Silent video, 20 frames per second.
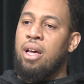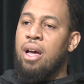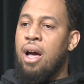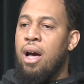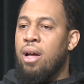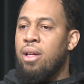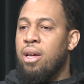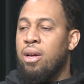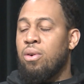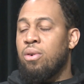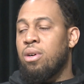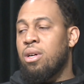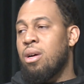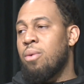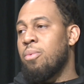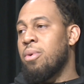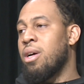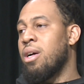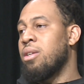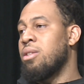how they're going to
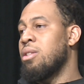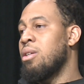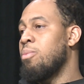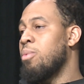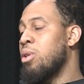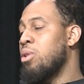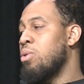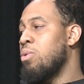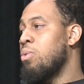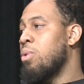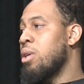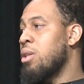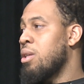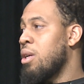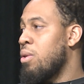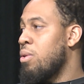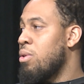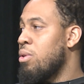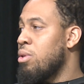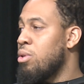come in our gym and do what
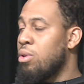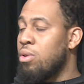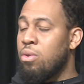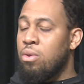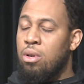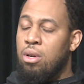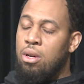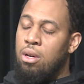they're going to do.